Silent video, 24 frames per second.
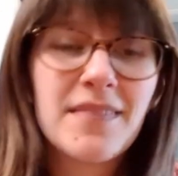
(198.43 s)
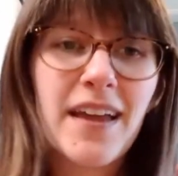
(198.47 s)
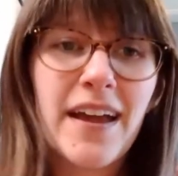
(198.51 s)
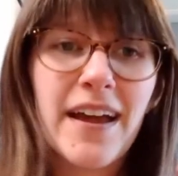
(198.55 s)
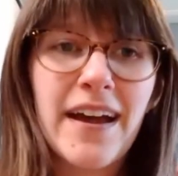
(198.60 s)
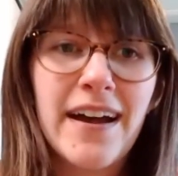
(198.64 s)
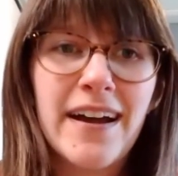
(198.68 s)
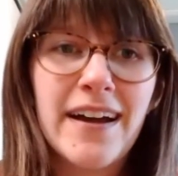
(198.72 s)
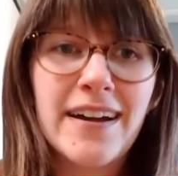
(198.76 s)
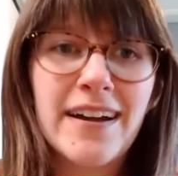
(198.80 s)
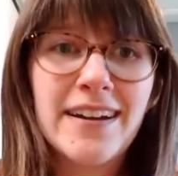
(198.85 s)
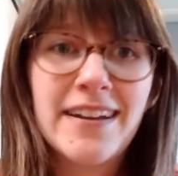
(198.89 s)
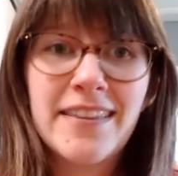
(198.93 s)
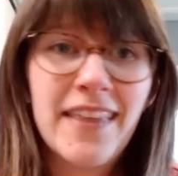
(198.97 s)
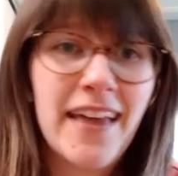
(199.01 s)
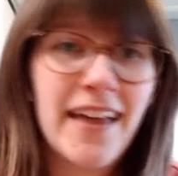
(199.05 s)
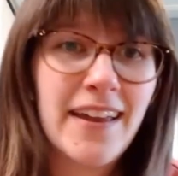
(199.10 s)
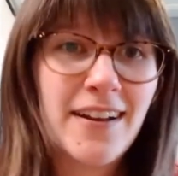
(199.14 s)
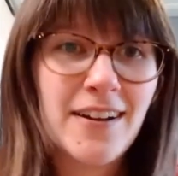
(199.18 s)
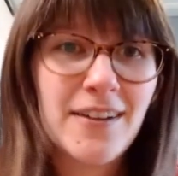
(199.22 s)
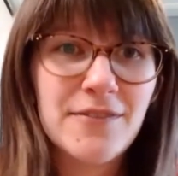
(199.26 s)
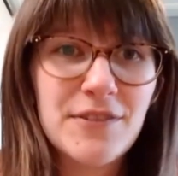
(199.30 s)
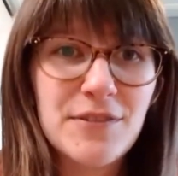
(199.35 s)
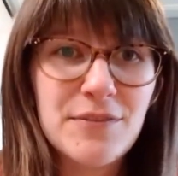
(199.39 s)
And
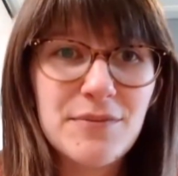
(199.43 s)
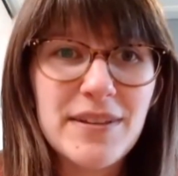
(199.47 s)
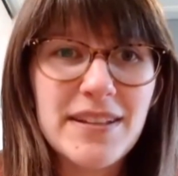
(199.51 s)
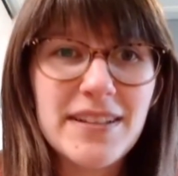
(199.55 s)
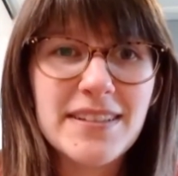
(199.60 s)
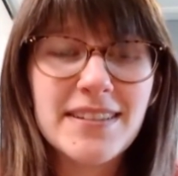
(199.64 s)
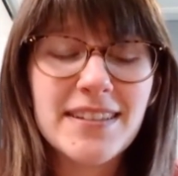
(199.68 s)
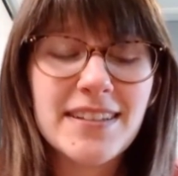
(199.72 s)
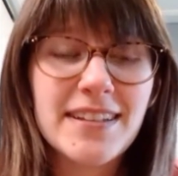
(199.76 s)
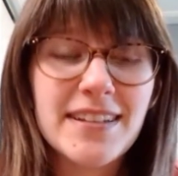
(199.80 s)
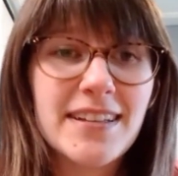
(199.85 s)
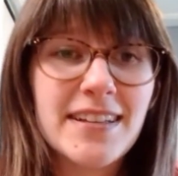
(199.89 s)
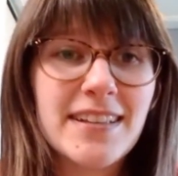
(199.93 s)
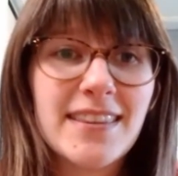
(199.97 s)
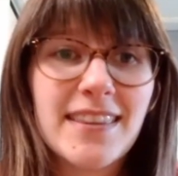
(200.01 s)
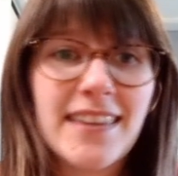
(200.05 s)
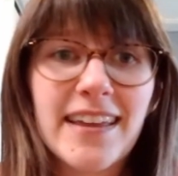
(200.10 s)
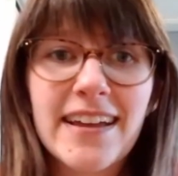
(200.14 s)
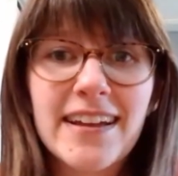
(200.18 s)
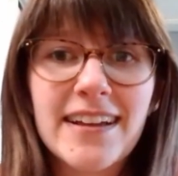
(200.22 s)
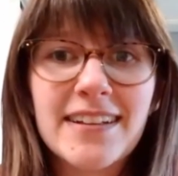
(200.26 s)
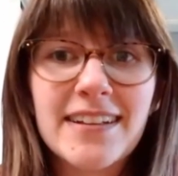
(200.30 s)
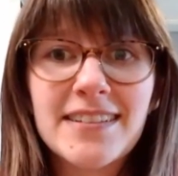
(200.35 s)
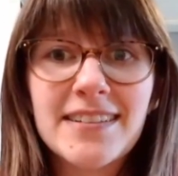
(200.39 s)
that often means that it
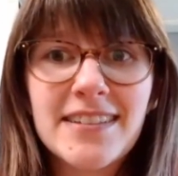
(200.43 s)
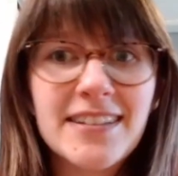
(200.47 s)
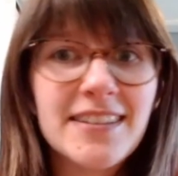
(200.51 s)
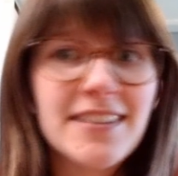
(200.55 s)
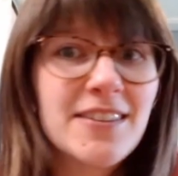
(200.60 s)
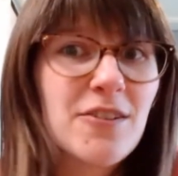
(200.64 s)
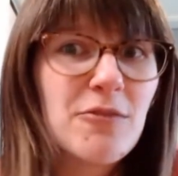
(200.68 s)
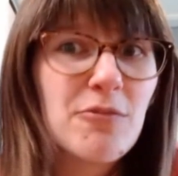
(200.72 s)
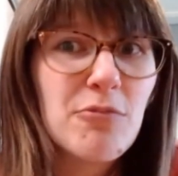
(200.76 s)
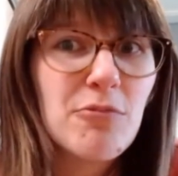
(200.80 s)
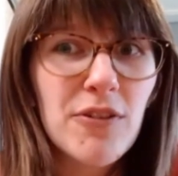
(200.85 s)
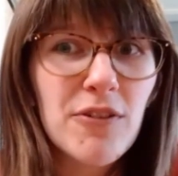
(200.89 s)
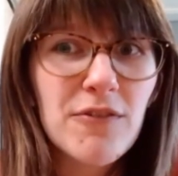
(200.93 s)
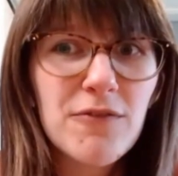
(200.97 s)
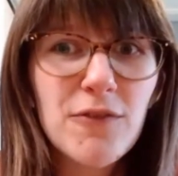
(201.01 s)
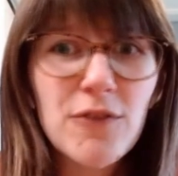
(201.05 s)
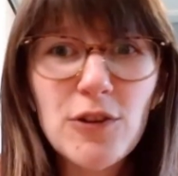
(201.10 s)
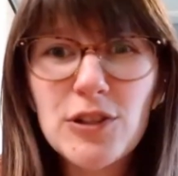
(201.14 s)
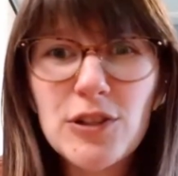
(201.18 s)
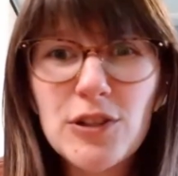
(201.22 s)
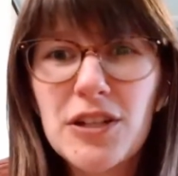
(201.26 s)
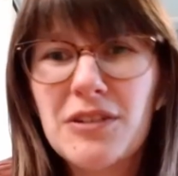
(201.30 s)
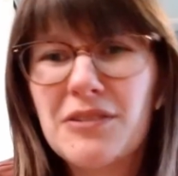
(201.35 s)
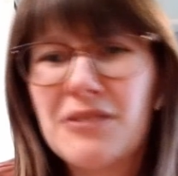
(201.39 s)
lands in their
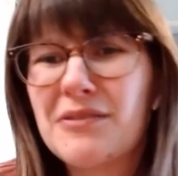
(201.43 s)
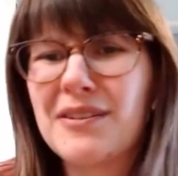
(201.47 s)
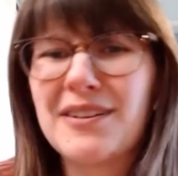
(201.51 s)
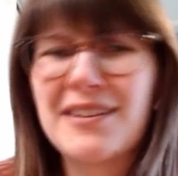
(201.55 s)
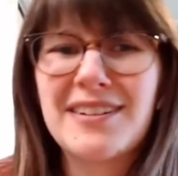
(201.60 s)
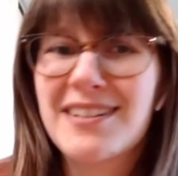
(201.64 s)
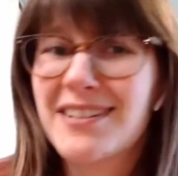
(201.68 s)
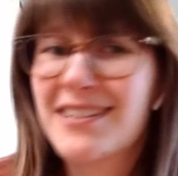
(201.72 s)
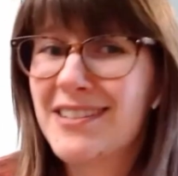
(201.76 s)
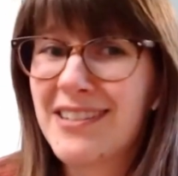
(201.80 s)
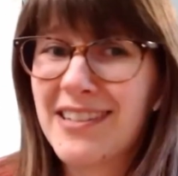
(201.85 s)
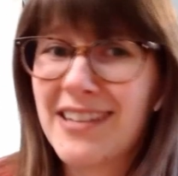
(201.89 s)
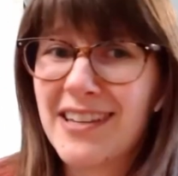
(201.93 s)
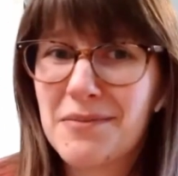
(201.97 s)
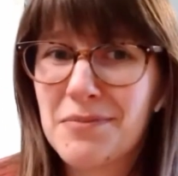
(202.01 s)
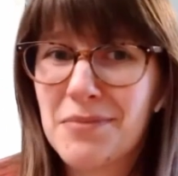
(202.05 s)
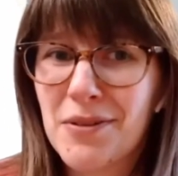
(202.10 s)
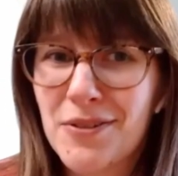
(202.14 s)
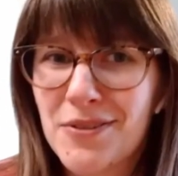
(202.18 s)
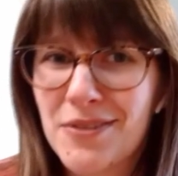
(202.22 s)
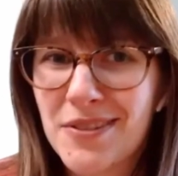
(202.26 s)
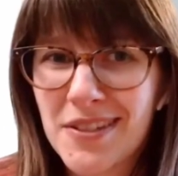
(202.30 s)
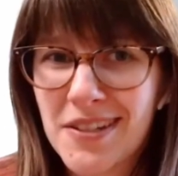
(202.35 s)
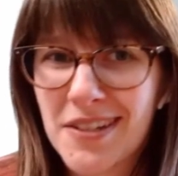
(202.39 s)
portfolio or it gets like
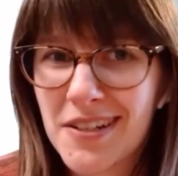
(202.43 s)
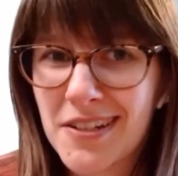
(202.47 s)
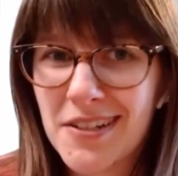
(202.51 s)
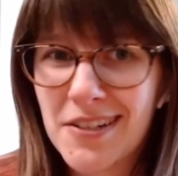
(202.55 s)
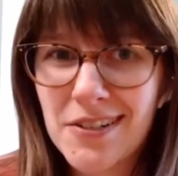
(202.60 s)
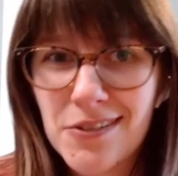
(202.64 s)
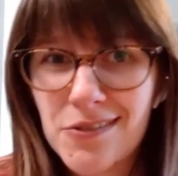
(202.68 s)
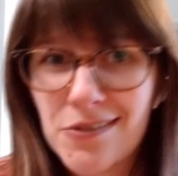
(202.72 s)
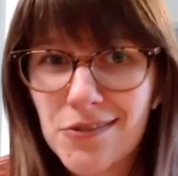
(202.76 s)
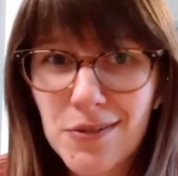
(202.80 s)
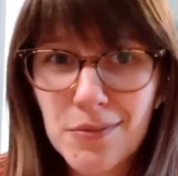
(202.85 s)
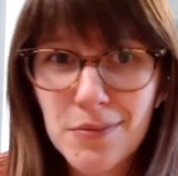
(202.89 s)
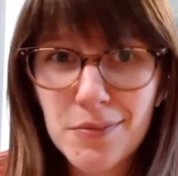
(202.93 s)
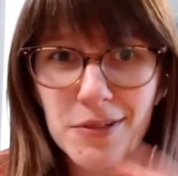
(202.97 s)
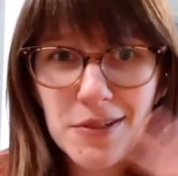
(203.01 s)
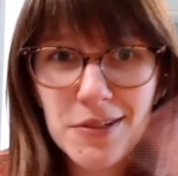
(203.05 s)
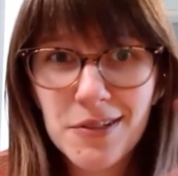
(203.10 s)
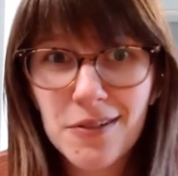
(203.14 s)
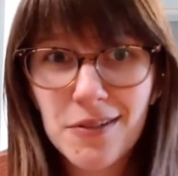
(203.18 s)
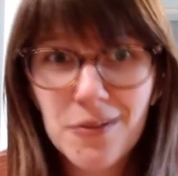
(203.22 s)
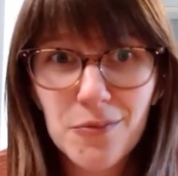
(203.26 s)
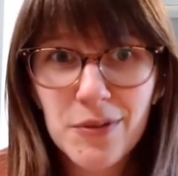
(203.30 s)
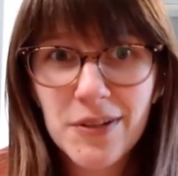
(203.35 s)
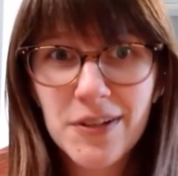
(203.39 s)
posted on
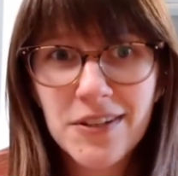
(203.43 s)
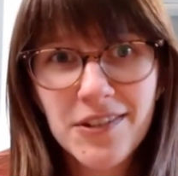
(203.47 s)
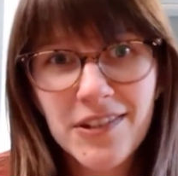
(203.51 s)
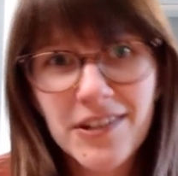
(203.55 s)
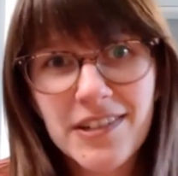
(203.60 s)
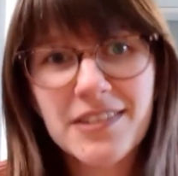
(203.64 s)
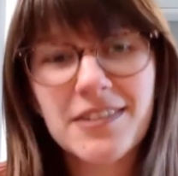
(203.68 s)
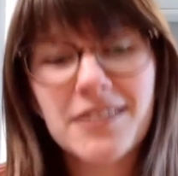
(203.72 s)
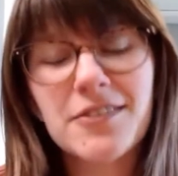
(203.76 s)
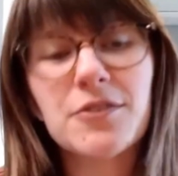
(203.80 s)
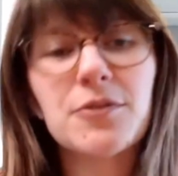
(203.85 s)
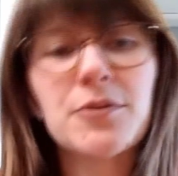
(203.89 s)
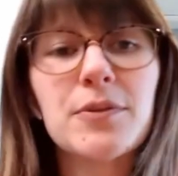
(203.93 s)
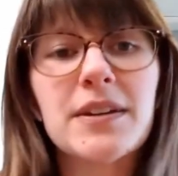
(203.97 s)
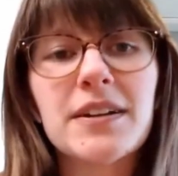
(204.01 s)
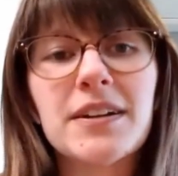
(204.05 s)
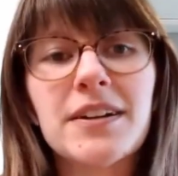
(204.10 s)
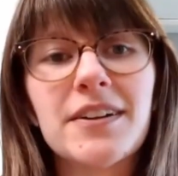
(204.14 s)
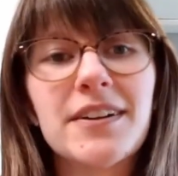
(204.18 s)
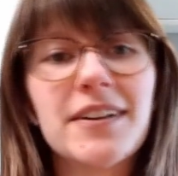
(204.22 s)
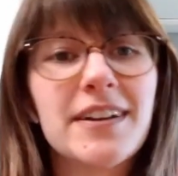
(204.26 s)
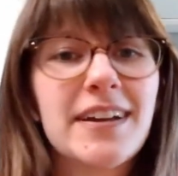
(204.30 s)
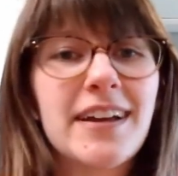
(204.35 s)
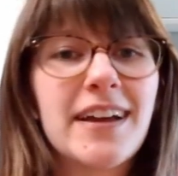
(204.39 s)
Dribbble or Pinterest or
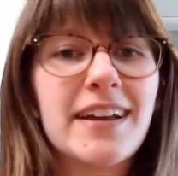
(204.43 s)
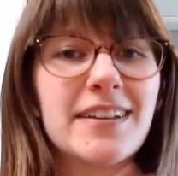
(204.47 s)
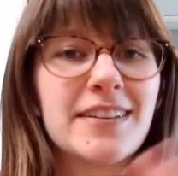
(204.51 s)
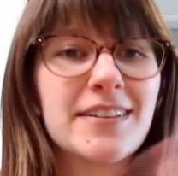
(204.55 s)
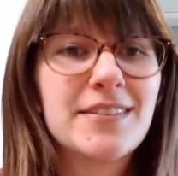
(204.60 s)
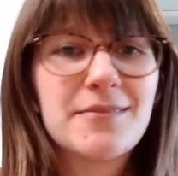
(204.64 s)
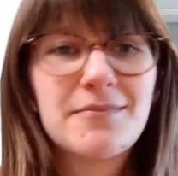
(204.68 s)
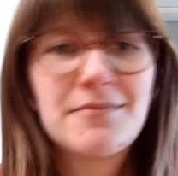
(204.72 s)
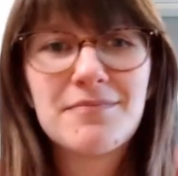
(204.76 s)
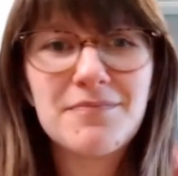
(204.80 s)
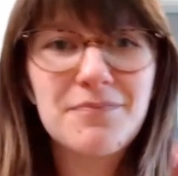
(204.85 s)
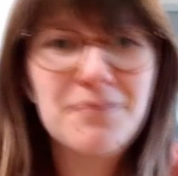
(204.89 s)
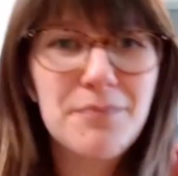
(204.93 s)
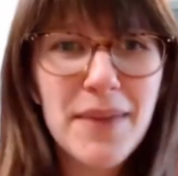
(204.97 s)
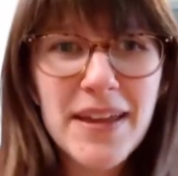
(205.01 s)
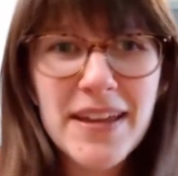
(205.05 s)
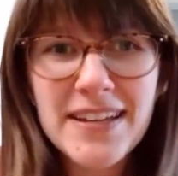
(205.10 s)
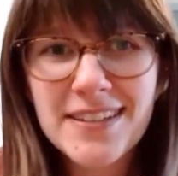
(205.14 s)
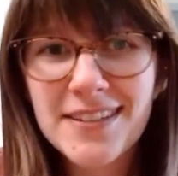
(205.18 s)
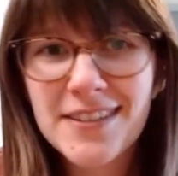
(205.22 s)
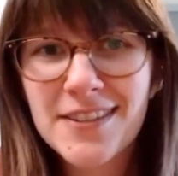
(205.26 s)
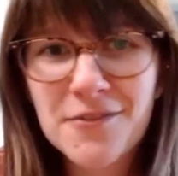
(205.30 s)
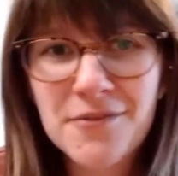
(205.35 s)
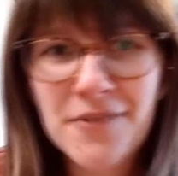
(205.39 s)
Twitter, and it kind of
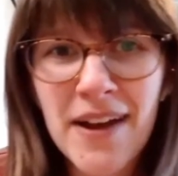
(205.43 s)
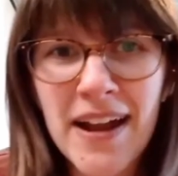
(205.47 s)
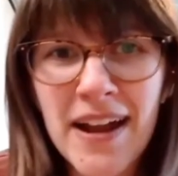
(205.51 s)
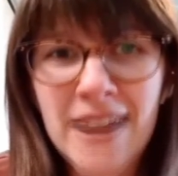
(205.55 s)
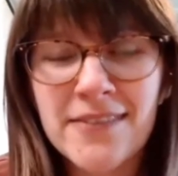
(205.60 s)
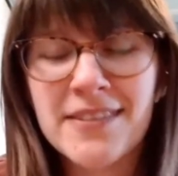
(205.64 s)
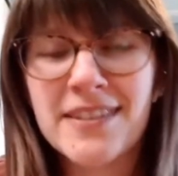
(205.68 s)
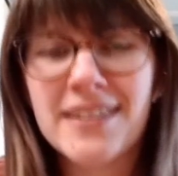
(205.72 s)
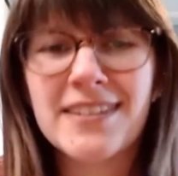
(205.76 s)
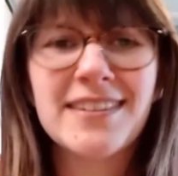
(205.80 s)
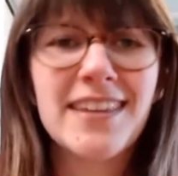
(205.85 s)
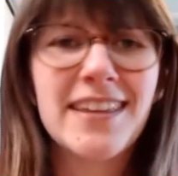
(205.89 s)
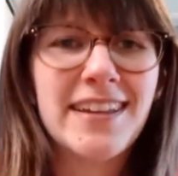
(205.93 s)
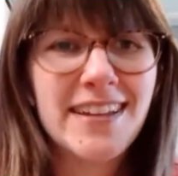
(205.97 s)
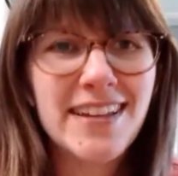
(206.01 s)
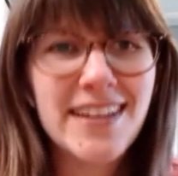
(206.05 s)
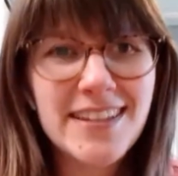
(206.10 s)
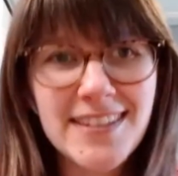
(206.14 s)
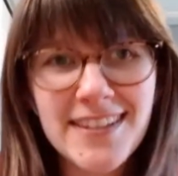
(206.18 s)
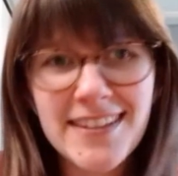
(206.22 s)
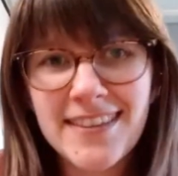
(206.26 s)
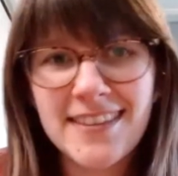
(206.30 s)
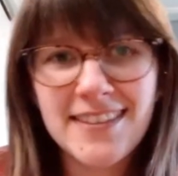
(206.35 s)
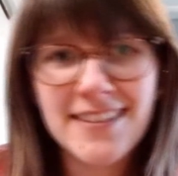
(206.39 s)
makes the rounds just like,
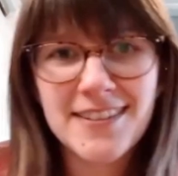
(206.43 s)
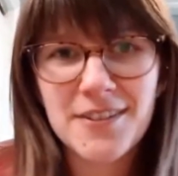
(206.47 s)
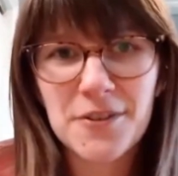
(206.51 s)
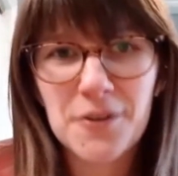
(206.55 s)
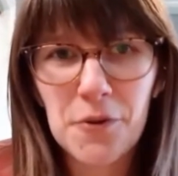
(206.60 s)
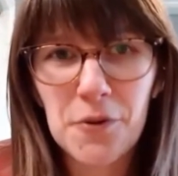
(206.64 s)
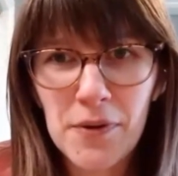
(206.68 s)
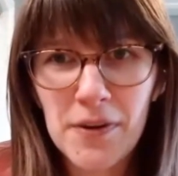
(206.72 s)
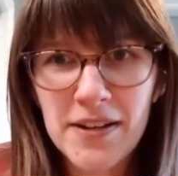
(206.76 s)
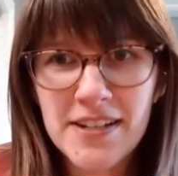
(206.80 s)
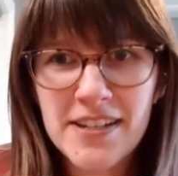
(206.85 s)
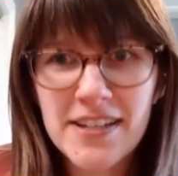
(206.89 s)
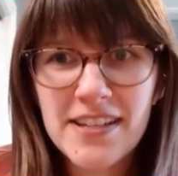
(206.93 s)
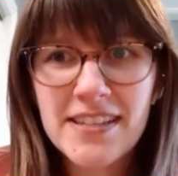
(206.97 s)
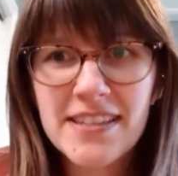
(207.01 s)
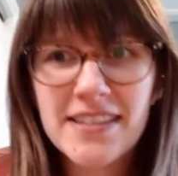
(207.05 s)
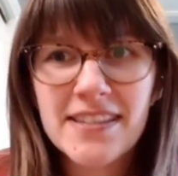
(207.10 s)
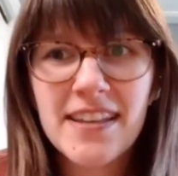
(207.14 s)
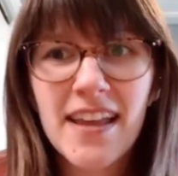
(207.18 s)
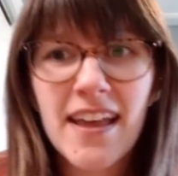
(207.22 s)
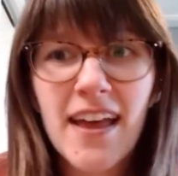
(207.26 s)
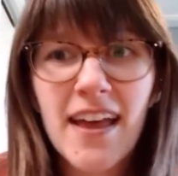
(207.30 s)
isn't this gorgeous?